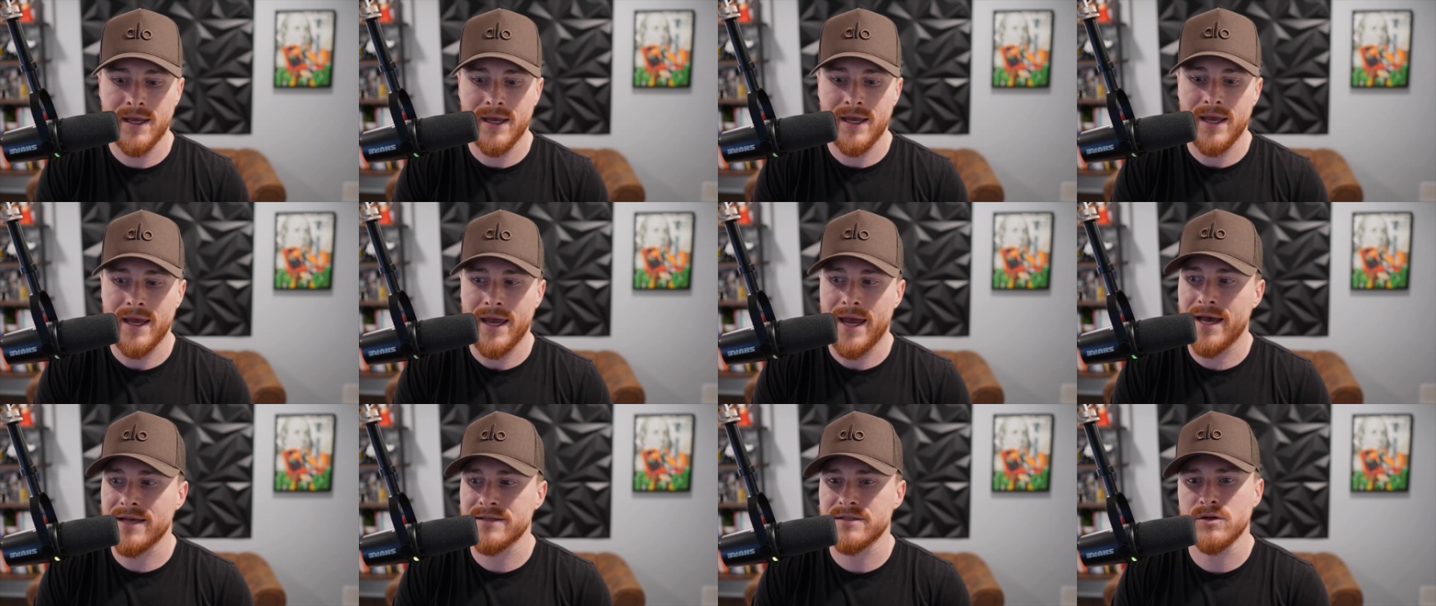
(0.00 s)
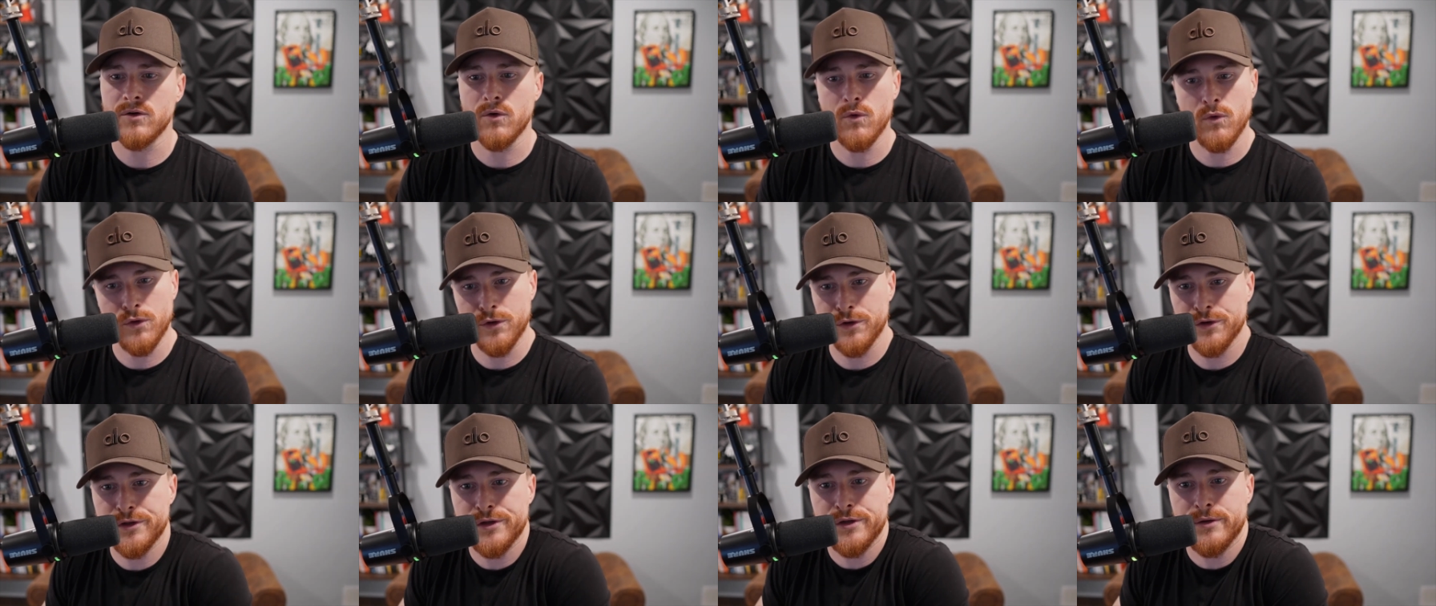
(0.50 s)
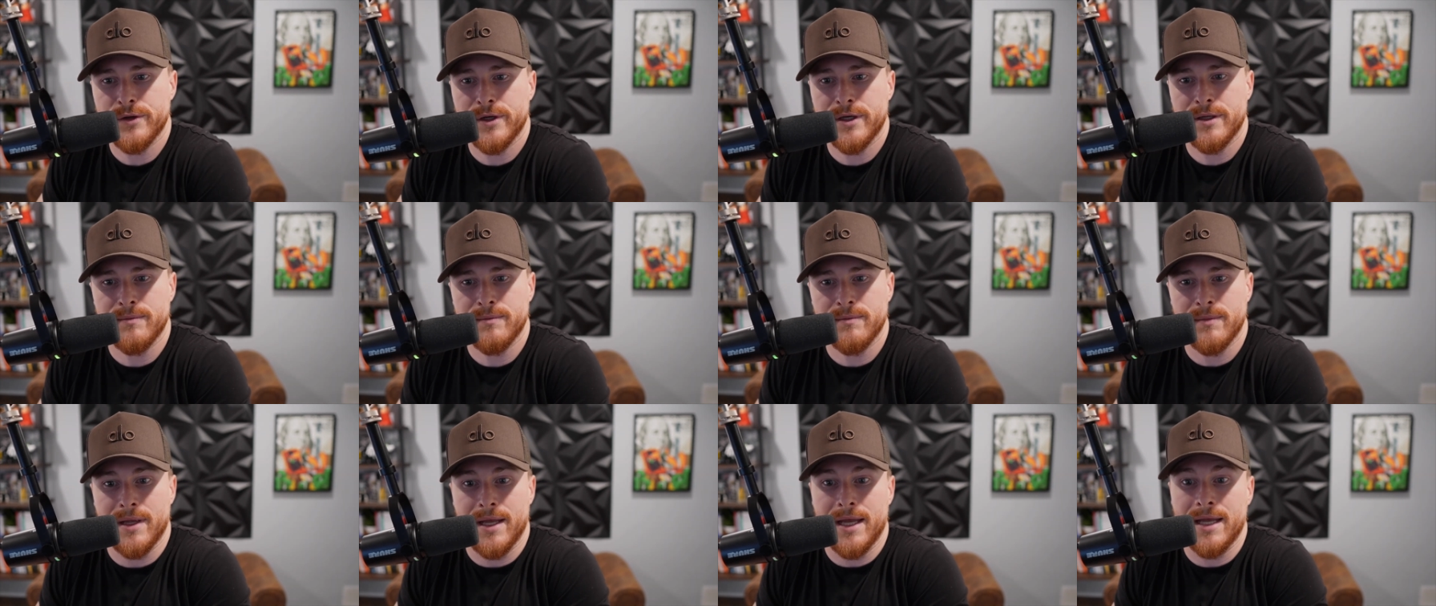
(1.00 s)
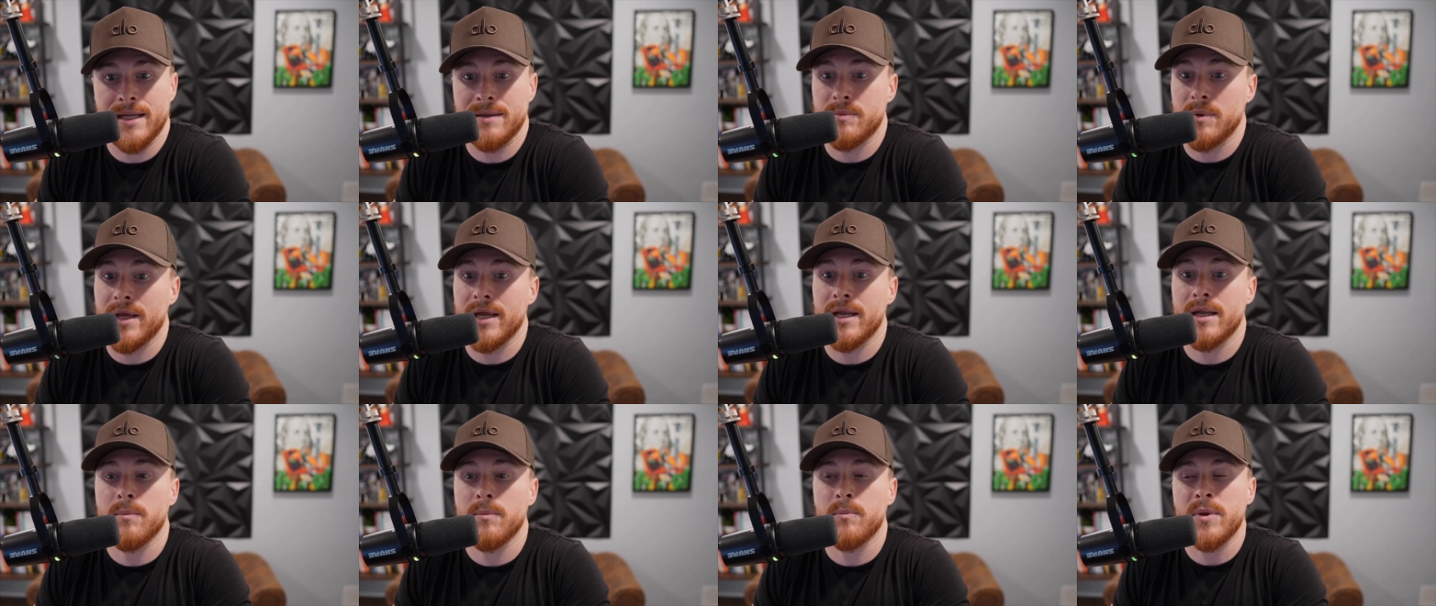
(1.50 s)
has an order to it. And
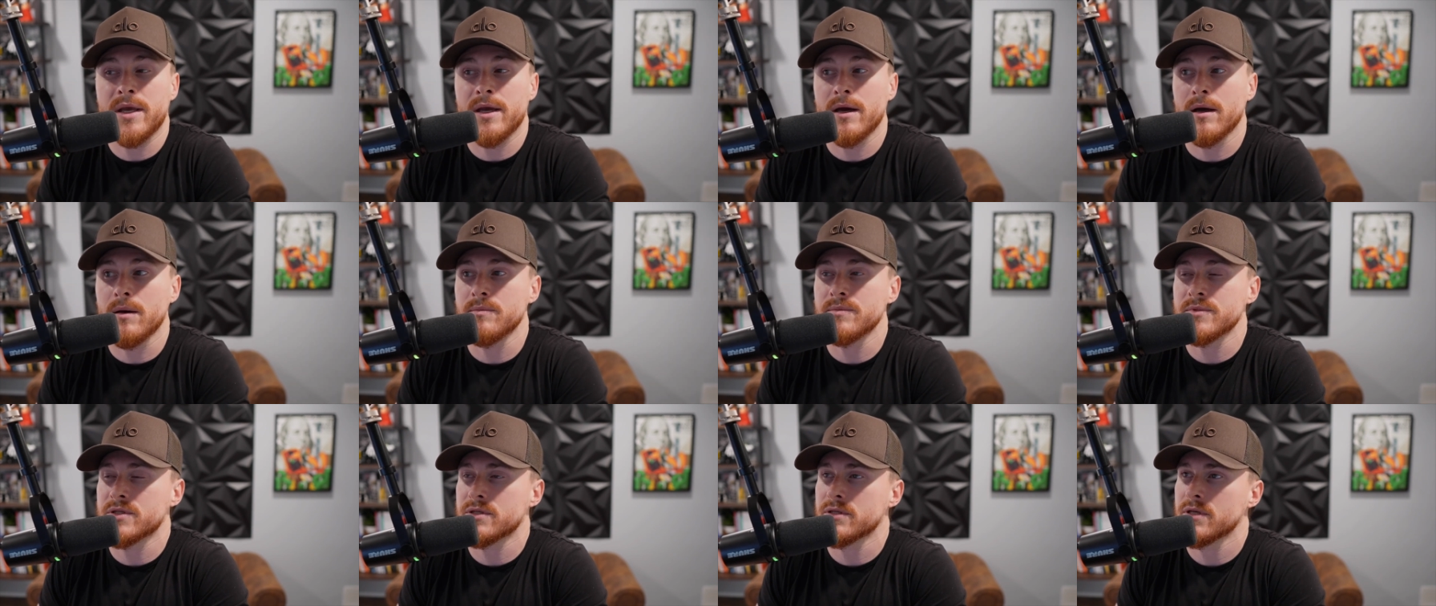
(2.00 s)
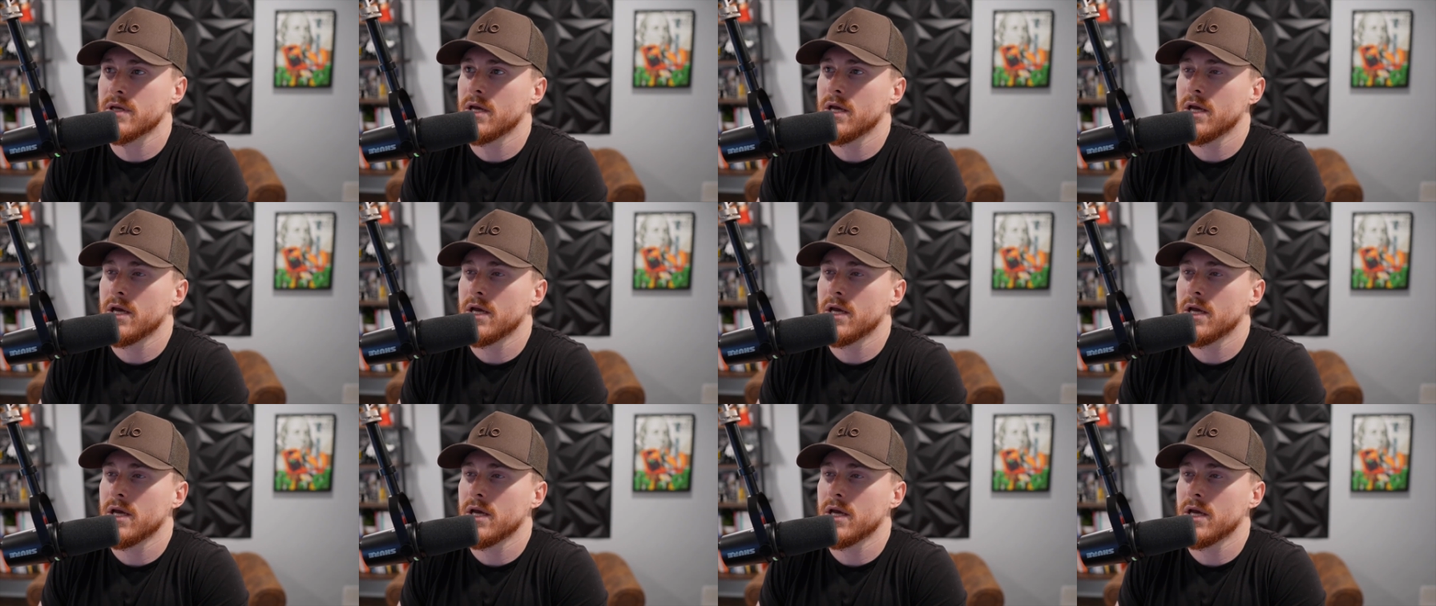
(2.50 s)
it becomes,